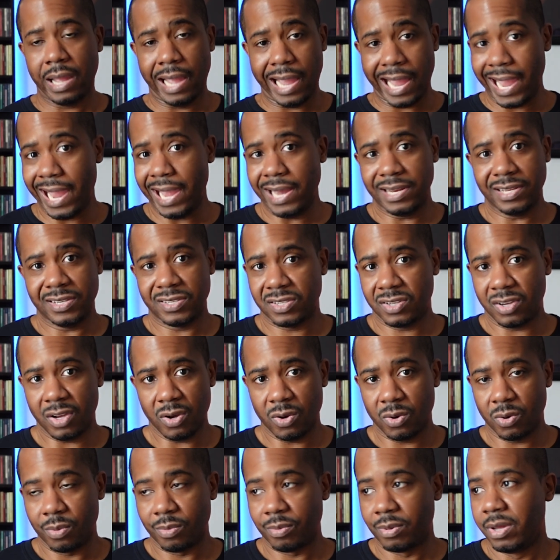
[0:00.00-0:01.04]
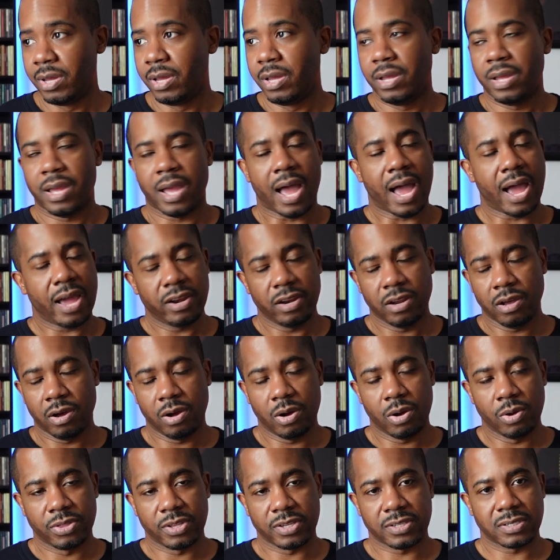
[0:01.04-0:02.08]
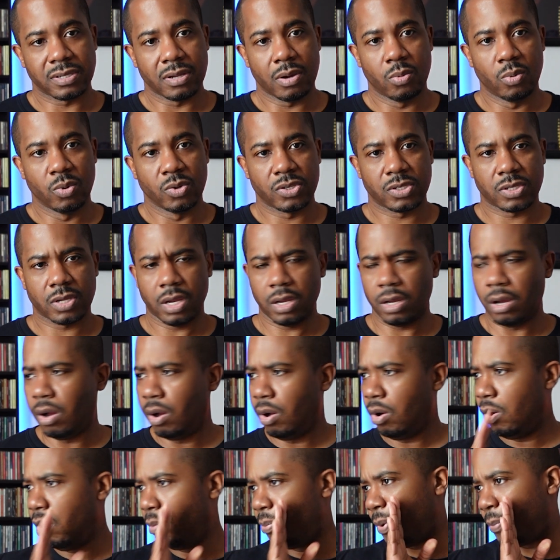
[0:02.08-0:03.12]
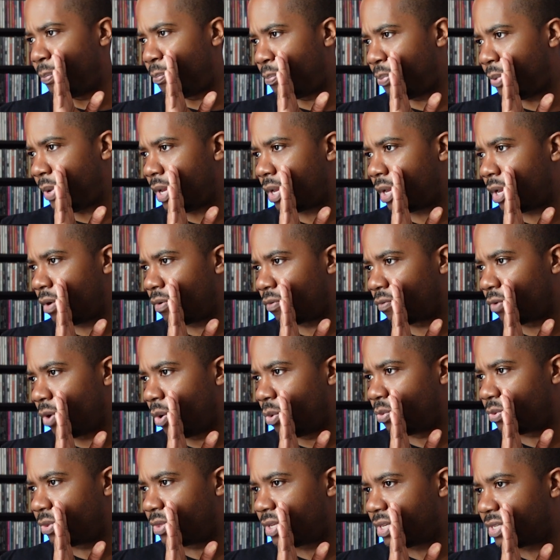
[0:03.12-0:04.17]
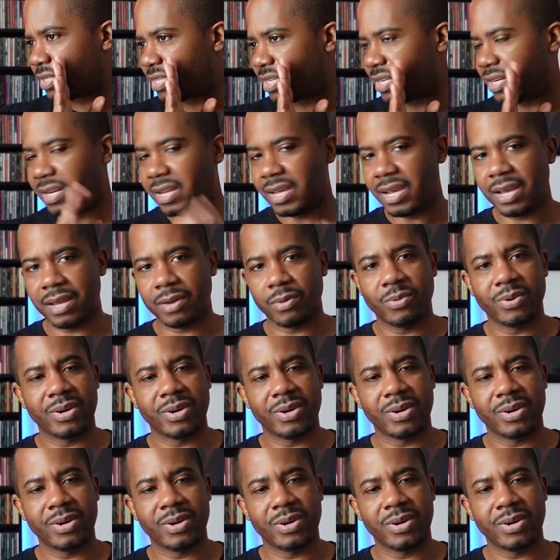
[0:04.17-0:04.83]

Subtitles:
and it's dope. I know that some will say, oh, but Biggie wrote this and that.